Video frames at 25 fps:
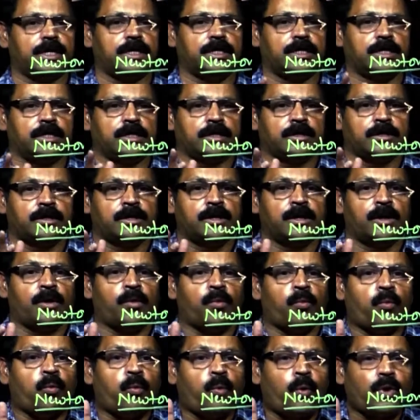at
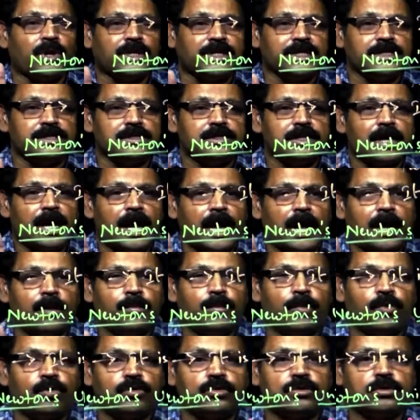what is the
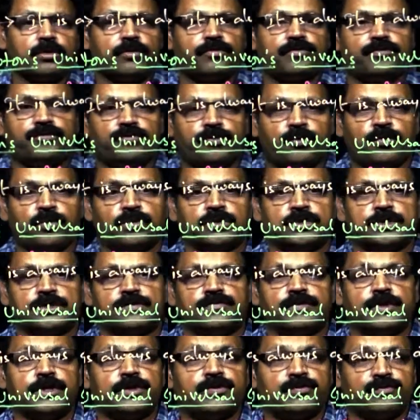amount of
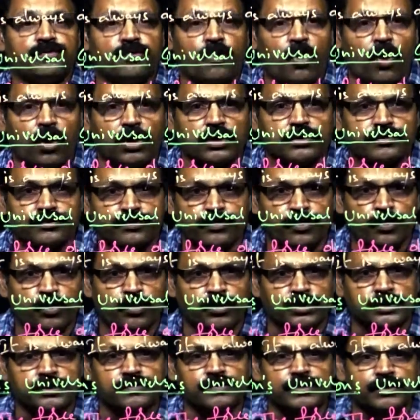force, with
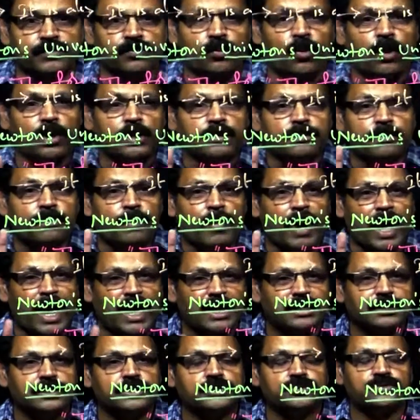what
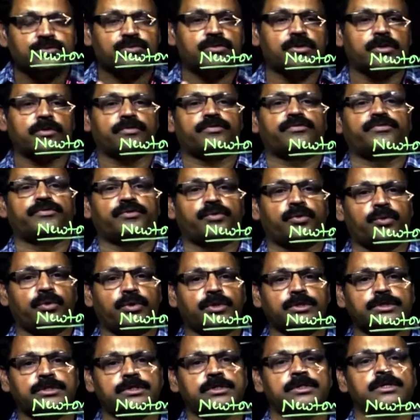magnitude of
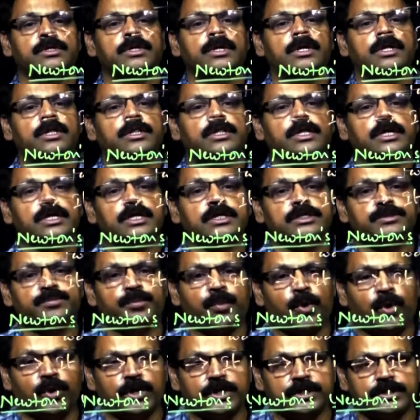force these
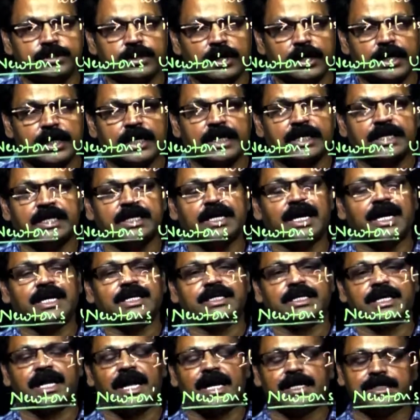bodies are getting
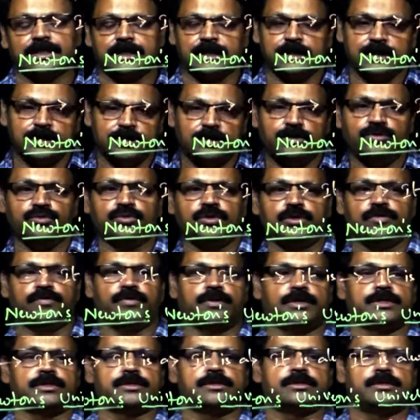attracted in the
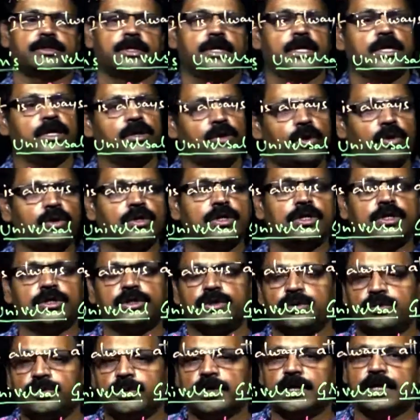universe. In order
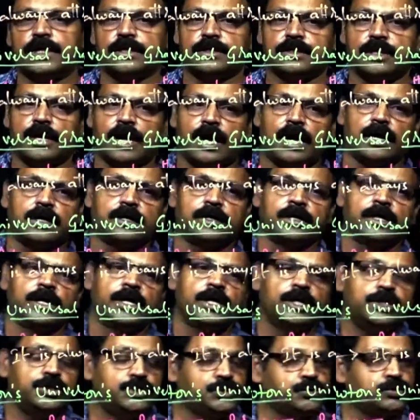to look at that,
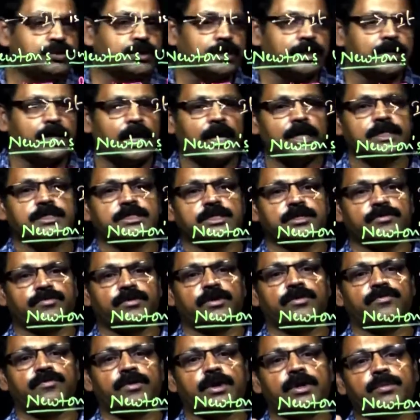Newton has
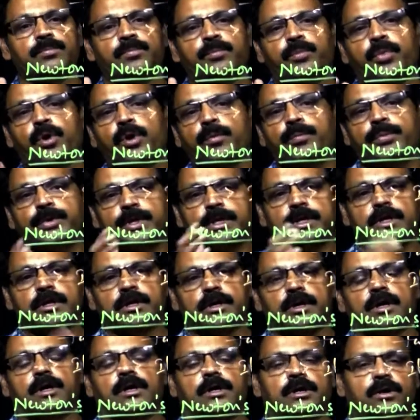given one
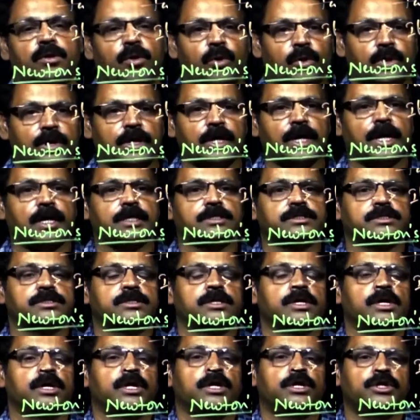popular law called as
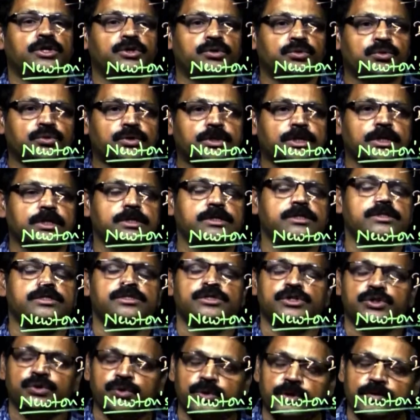
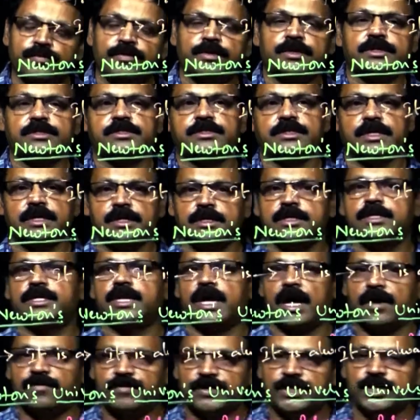Newton's universal
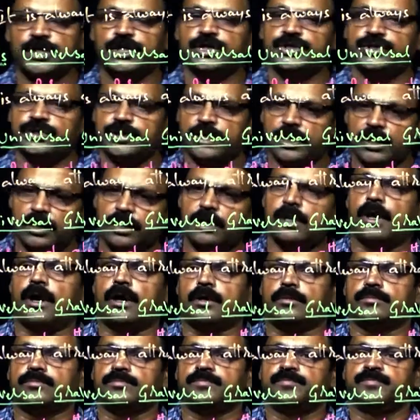gravitational
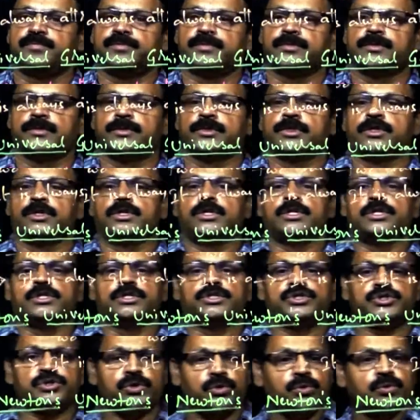law.
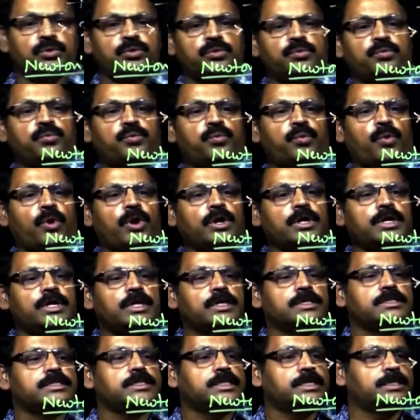So what
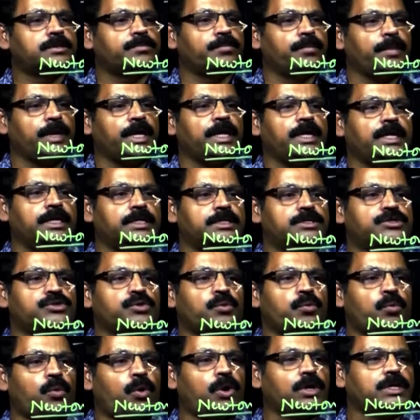does it mean?
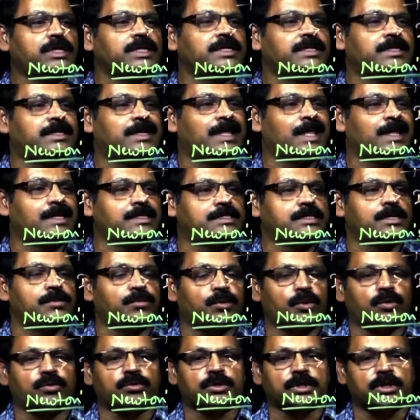So what it tells
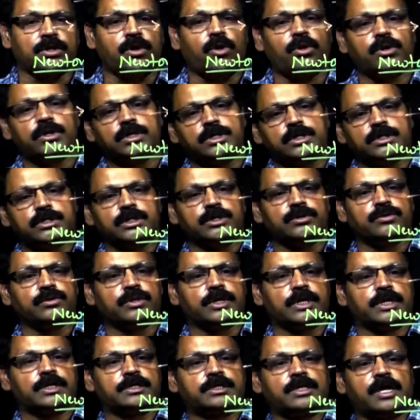about? In order to
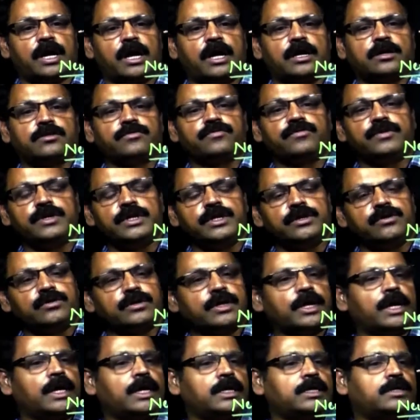look at that, we
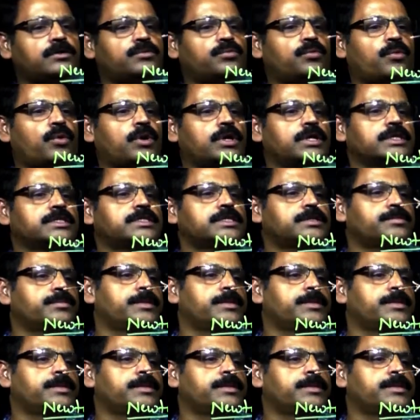look at what does